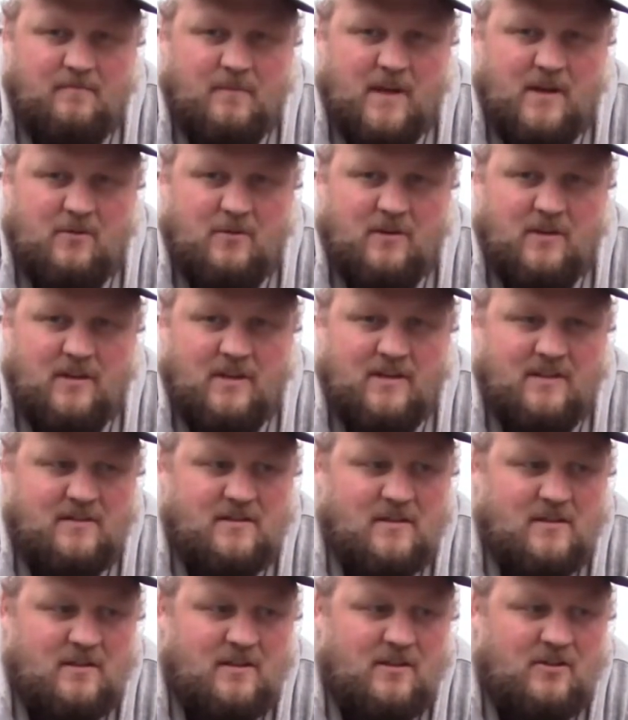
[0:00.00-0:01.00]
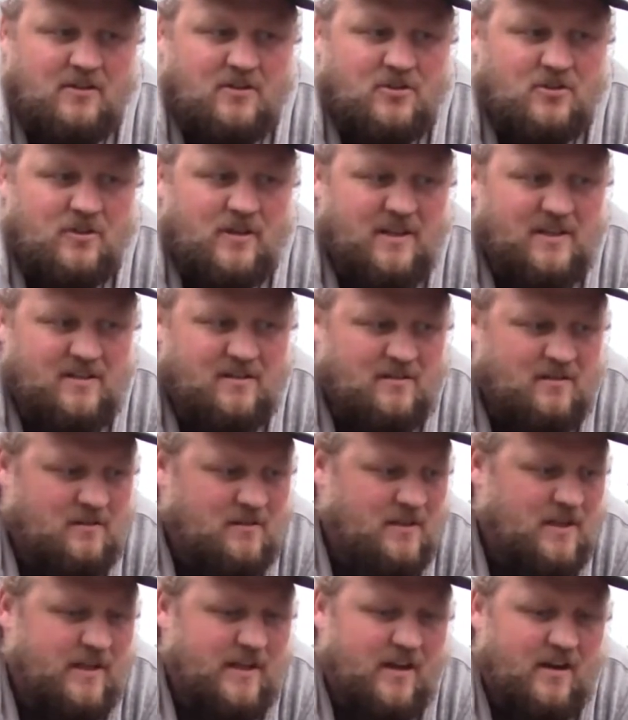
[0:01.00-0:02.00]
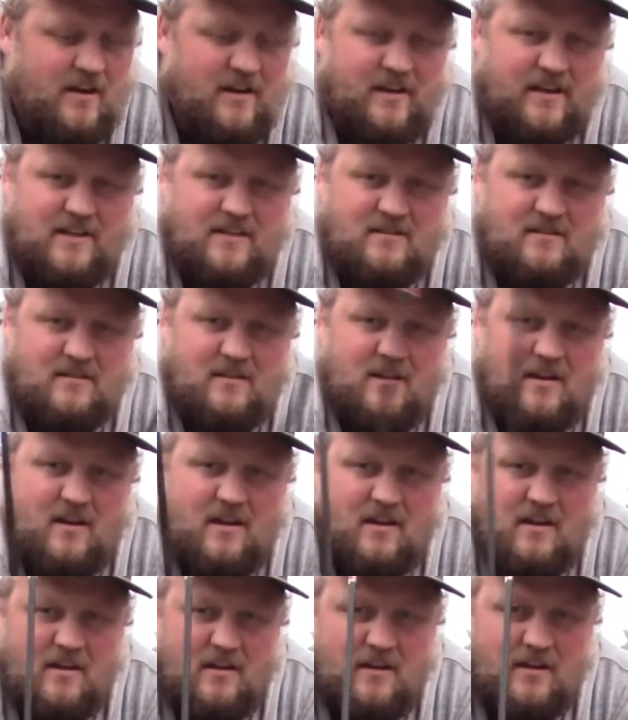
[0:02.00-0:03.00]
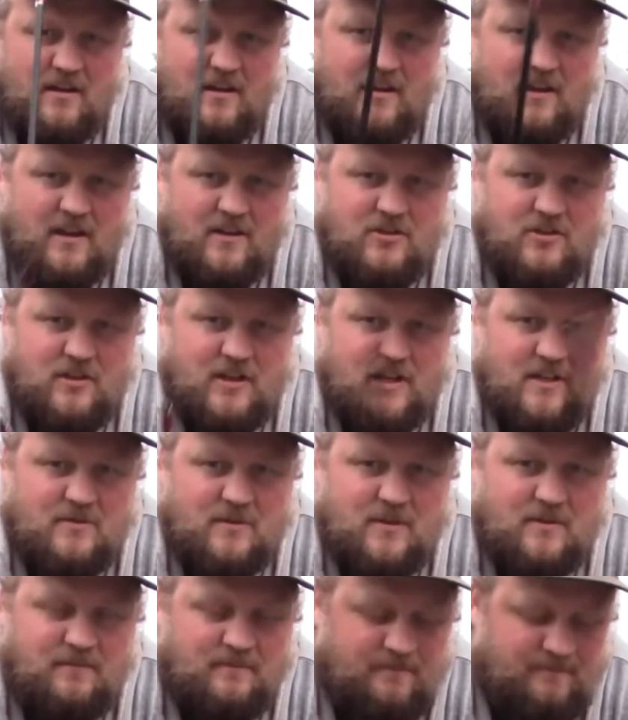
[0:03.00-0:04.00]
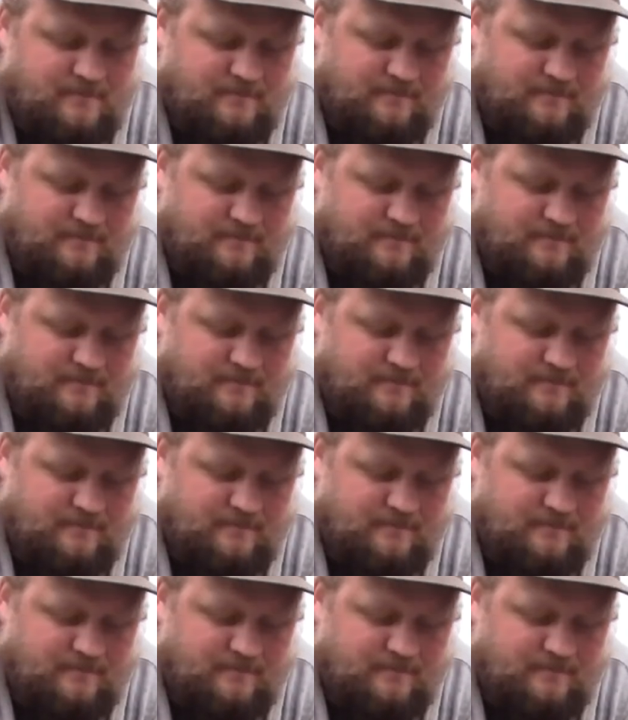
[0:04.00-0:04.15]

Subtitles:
make one of these. You'll enjoy it. Take care, guys. Catch you in the next one.